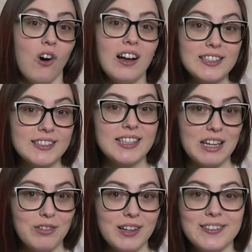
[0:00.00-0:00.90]
cost
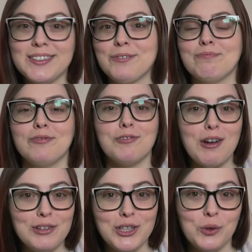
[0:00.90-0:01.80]
savings,
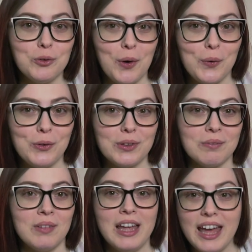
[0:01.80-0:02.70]
revenue growth,
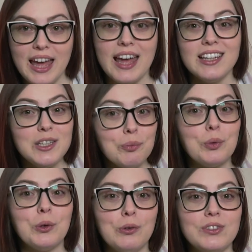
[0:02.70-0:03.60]
and
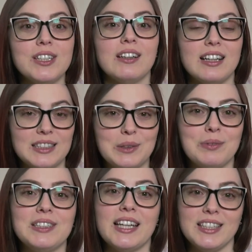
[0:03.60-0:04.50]
improved
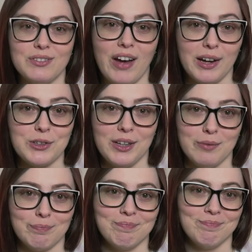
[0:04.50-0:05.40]
customer
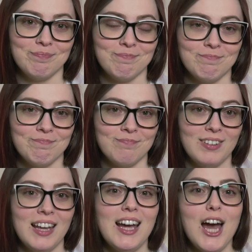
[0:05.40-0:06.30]
satisfaction.
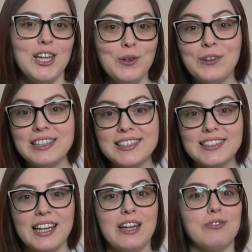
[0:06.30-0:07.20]
You can
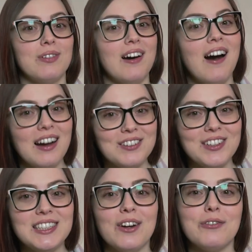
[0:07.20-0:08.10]
save
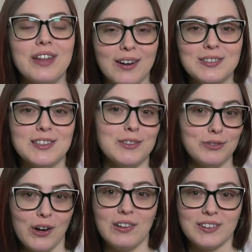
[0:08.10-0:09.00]
hundreds of thousands
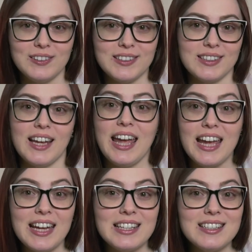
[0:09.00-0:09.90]
of dollars
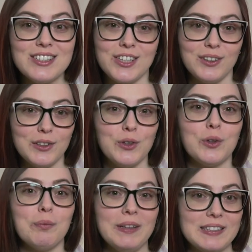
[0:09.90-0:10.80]
and shield
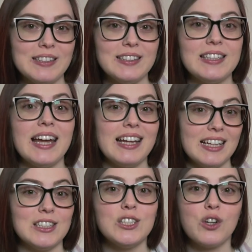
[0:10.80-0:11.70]
your business
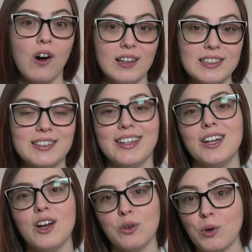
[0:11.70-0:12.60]
against
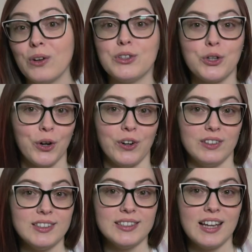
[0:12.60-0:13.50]
costly wrong
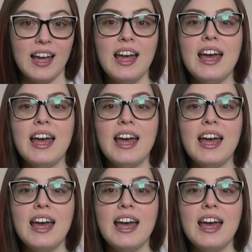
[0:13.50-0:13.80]
turns